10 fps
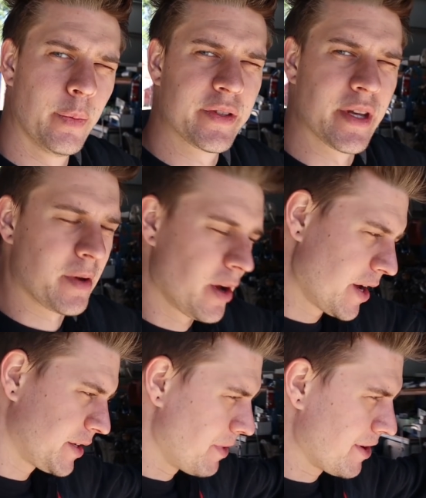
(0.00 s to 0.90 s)
What's up
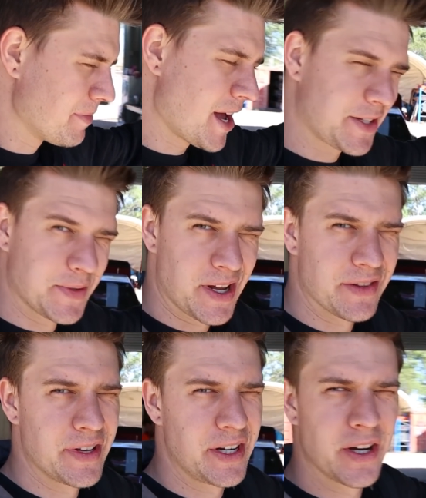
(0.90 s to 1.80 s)
guys, welcome back to
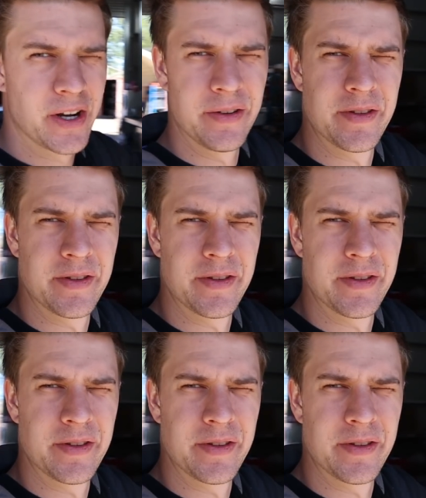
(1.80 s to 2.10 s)
another video.